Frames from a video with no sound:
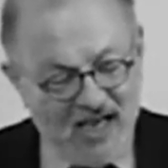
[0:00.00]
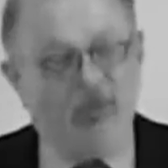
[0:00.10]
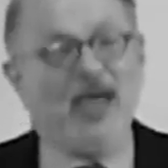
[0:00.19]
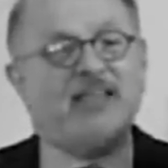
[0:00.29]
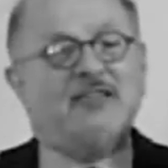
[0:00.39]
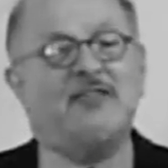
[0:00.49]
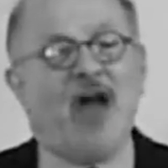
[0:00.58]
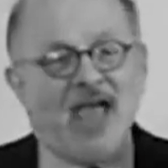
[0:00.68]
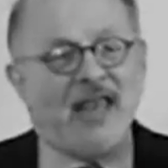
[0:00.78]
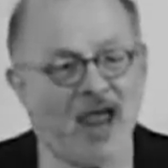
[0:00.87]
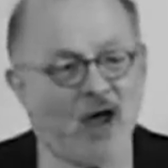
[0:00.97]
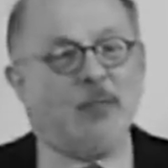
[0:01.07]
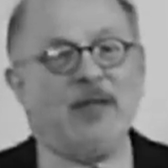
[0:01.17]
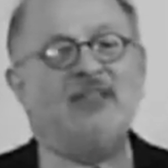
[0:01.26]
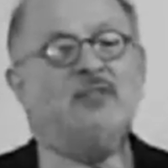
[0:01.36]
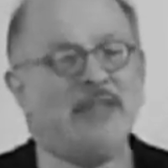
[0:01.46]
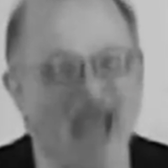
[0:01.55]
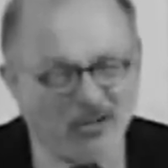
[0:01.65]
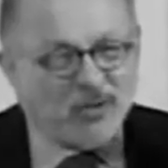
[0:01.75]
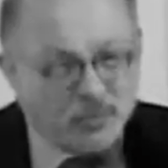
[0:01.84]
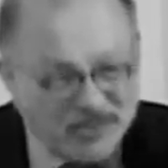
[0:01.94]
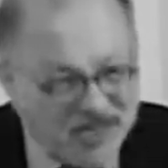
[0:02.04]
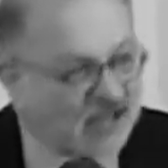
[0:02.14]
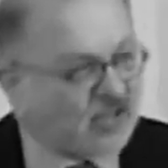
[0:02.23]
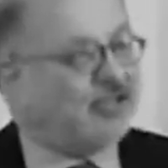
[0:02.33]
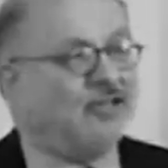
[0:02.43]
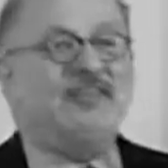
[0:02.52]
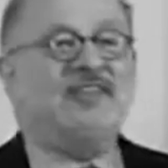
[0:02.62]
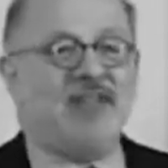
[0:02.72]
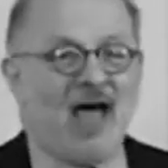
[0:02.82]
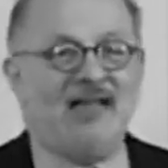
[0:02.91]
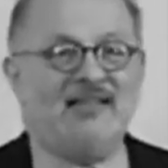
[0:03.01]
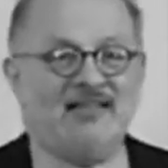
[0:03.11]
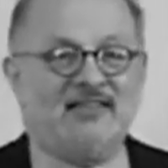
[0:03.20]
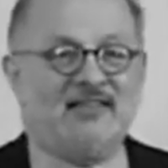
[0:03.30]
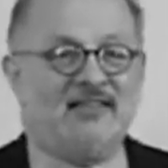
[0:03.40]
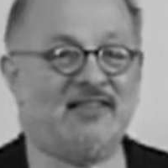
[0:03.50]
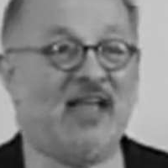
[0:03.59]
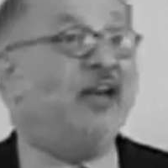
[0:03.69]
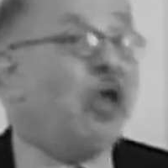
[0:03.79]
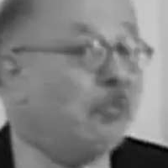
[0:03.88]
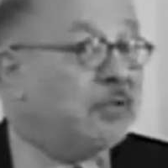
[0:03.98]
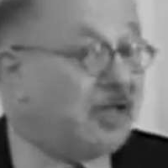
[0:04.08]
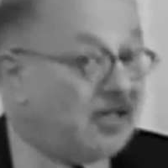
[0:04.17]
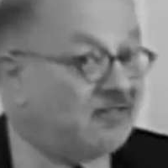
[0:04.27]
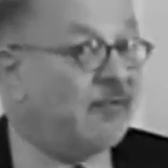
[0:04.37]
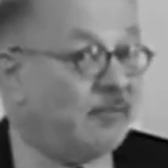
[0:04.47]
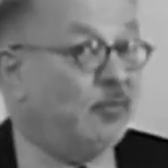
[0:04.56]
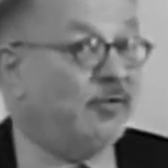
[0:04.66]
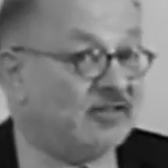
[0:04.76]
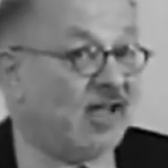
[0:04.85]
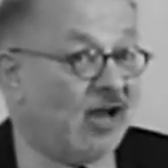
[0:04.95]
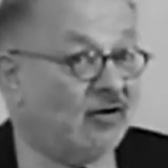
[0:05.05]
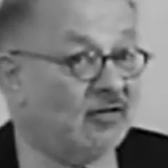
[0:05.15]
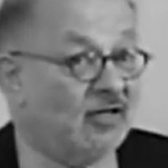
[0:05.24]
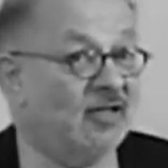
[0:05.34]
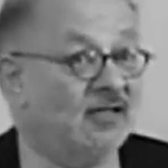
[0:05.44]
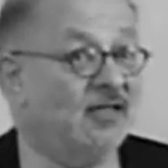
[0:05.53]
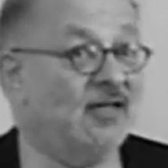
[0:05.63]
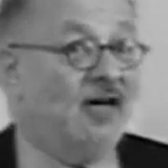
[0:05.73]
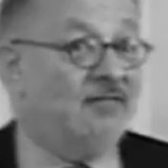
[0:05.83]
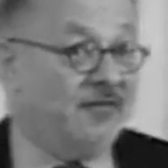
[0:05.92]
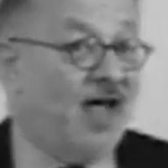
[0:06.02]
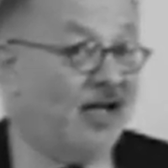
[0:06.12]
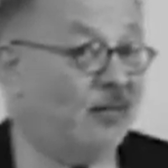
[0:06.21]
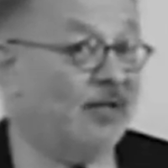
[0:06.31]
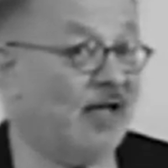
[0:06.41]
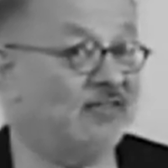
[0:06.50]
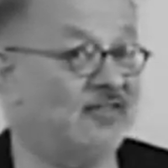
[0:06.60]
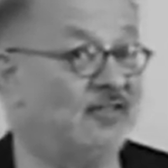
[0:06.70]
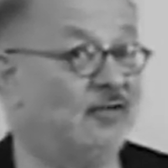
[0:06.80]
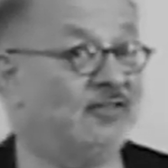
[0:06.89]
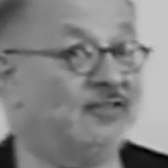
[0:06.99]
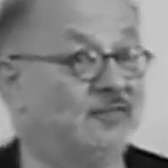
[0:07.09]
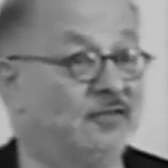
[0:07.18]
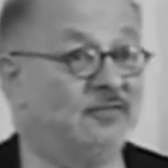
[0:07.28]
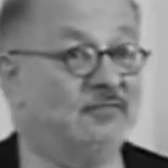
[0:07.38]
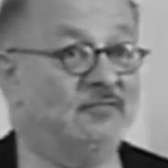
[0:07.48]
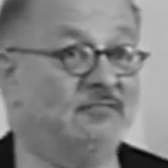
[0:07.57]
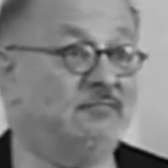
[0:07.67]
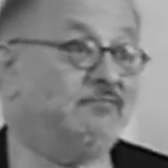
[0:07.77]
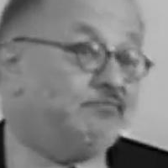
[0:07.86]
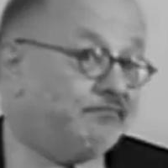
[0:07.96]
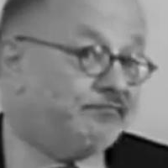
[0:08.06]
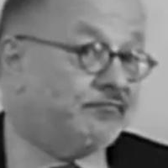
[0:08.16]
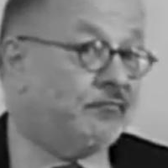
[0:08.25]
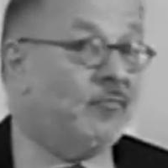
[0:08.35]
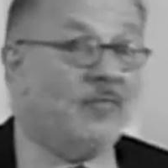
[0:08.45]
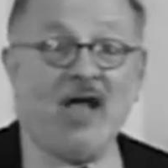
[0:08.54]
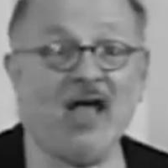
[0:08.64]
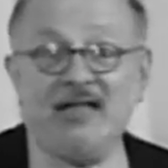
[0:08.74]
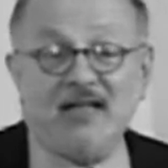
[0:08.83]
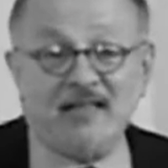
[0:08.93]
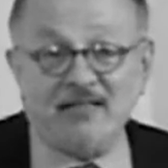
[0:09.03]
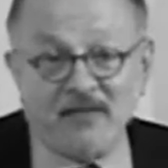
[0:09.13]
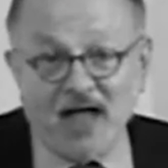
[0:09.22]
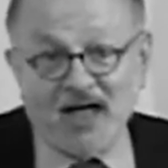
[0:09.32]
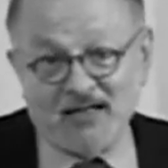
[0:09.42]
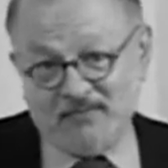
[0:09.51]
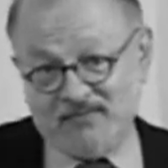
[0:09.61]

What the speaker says: And we had to fly in airplanes without the protection of this non-existent saint. Plenty of people were scared of flying without St. Christopher. And yet they fly.